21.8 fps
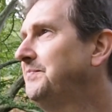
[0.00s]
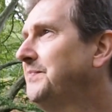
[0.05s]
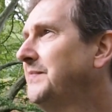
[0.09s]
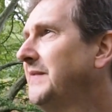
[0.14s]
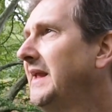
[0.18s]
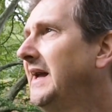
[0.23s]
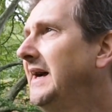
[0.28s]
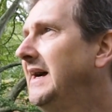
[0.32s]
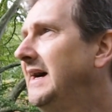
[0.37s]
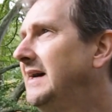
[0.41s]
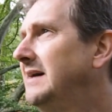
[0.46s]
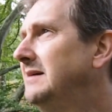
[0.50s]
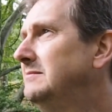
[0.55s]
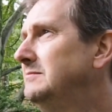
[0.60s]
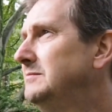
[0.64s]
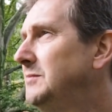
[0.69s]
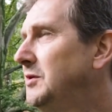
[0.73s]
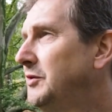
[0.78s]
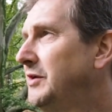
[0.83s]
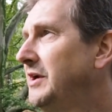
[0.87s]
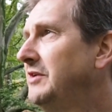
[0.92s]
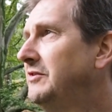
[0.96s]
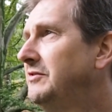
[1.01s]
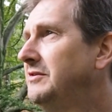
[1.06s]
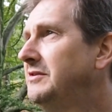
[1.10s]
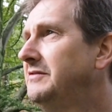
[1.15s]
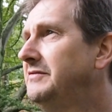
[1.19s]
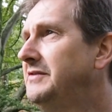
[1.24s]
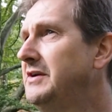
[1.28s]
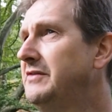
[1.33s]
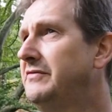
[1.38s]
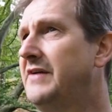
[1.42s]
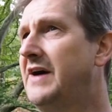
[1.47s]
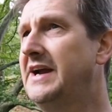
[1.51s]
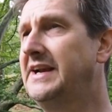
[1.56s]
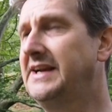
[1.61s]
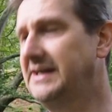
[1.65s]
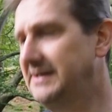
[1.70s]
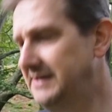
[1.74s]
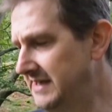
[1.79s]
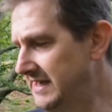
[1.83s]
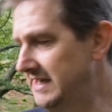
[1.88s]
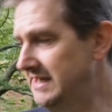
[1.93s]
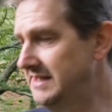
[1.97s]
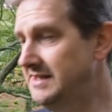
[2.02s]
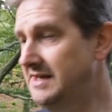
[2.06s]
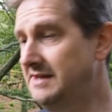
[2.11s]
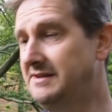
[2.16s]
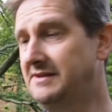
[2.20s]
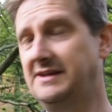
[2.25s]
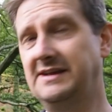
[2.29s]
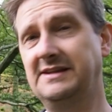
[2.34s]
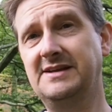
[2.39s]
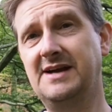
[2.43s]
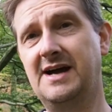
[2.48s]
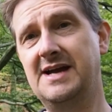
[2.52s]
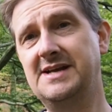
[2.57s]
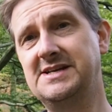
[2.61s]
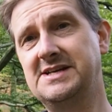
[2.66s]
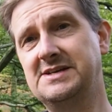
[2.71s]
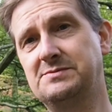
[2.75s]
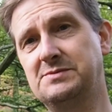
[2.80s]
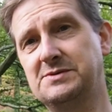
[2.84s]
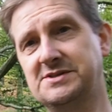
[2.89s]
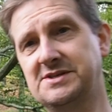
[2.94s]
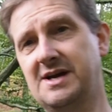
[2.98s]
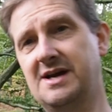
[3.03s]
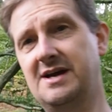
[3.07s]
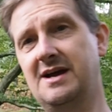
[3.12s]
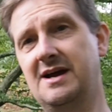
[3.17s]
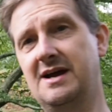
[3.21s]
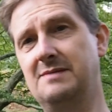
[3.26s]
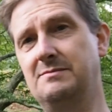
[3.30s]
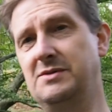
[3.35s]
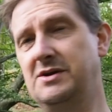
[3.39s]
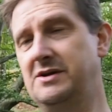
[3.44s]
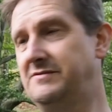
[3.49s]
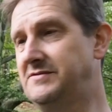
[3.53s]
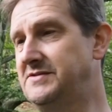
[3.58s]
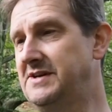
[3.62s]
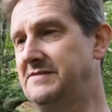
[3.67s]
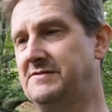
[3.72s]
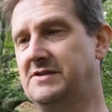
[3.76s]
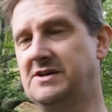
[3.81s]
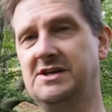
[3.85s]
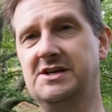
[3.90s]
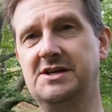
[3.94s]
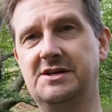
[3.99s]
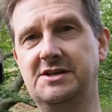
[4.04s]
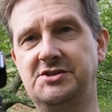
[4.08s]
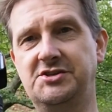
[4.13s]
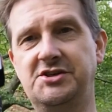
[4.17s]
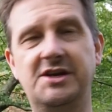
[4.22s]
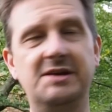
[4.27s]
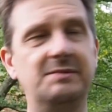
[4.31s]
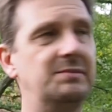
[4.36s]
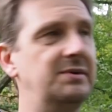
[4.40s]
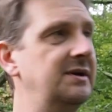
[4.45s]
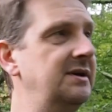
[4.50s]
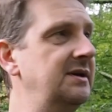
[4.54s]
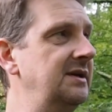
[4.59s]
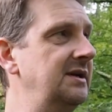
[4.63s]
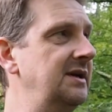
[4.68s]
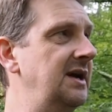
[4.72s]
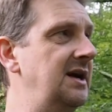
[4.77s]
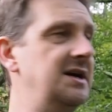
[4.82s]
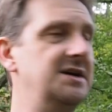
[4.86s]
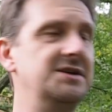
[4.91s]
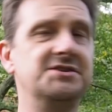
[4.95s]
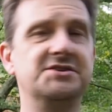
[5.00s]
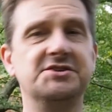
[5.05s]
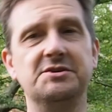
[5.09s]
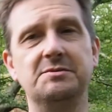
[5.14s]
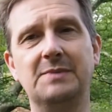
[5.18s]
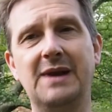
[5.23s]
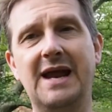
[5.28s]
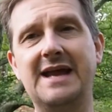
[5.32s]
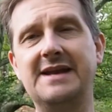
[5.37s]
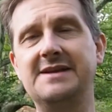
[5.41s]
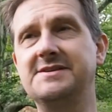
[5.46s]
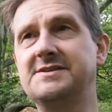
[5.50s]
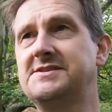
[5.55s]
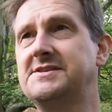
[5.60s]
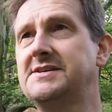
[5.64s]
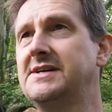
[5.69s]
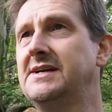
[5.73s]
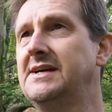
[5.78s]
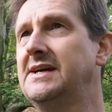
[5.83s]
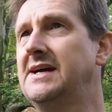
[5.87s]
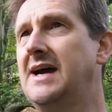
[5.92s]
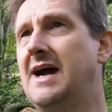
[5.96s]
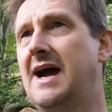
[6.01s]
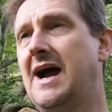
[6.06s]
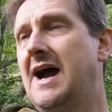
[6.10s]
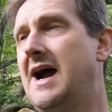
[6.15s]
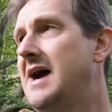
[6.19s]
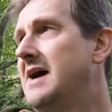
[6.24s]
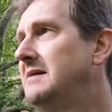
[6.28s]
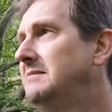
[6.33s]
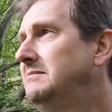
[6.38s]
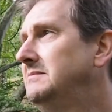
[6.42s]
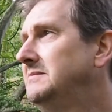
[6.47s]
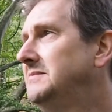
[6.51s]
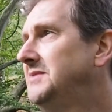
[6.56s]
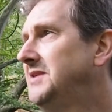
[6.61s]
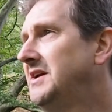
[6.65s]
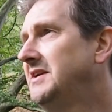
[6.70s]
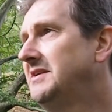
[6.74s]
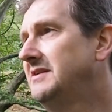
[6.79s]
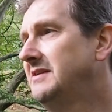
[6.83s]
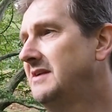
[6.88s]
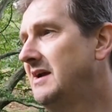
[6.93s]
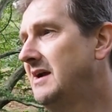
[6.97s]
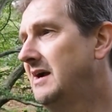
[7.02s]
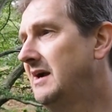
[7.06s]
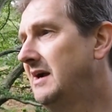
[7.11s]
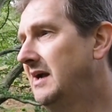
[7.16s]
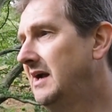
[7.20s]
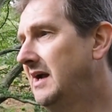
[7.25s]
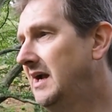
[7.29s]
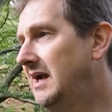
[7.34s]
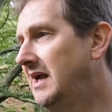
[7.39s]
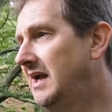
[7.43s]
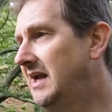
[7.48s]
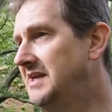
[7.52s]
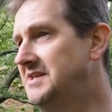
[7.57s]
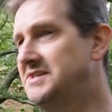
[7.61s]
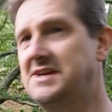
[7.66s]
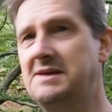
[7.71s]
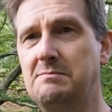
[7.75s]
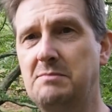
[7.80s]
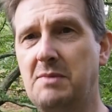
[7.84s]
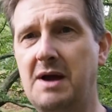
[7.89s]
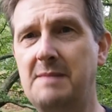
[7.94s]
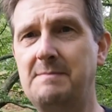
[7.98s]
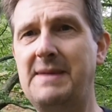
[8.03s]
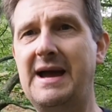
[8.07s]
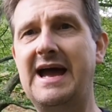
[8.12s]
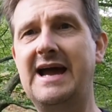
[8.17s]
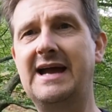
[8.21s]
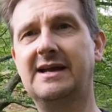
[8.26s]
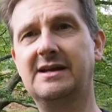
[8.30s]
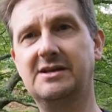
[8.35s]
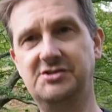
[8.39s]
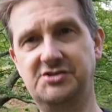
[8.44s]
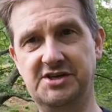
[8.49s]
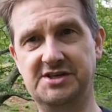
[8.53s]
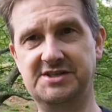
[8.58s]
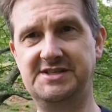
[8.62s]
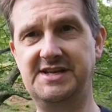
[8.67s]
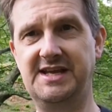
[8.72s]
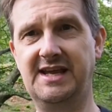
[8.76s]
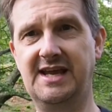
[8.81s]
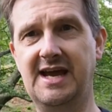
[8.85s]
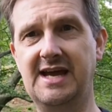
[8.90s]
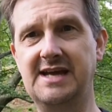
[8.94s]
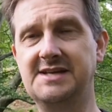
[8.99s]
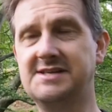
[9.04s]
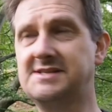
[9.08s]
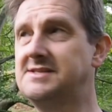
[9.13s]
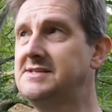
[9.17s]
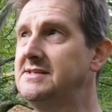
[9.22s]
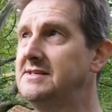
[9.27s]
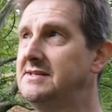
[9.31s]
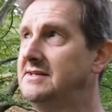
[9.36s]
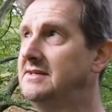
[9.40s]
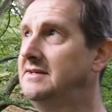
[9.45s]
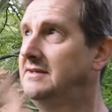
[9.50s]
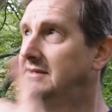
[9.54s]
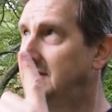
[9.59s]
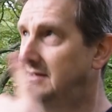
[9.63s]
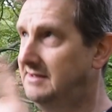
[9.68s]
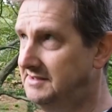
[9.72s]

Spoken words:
looking through the viewfinder. The other thing that I did was I've got a cheap zoom lens that it's in my bag just in case, and